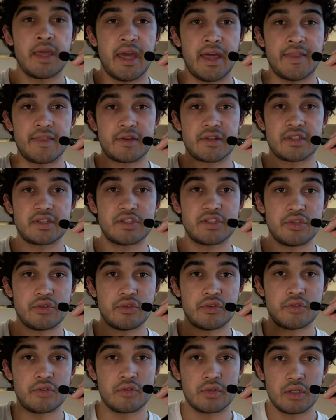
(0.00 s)
And there's
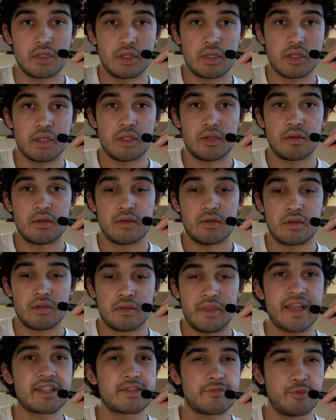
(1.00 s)
2,
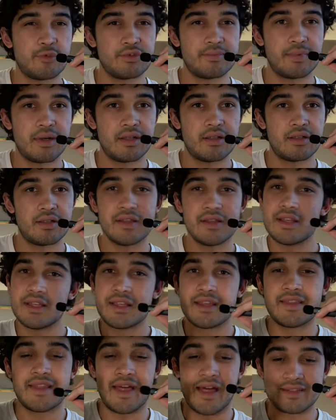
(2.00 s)
that's foosball.
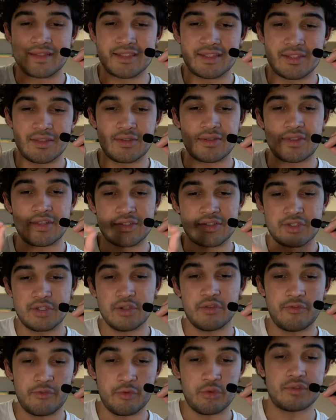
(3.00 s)
There's
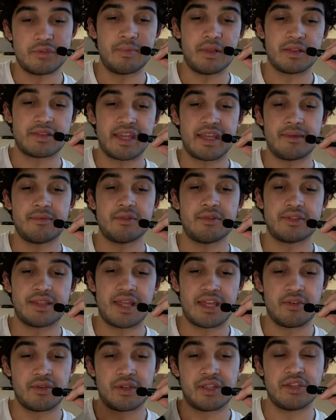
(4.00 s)
2 foosball tables
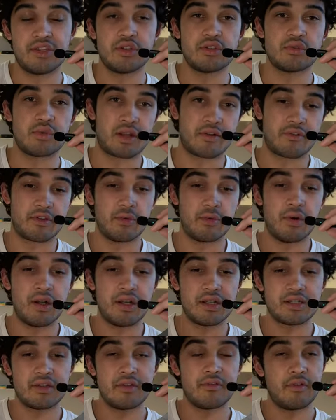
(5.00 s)
that you can use whenever you
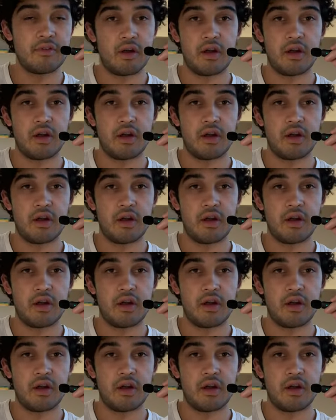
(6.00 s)
want.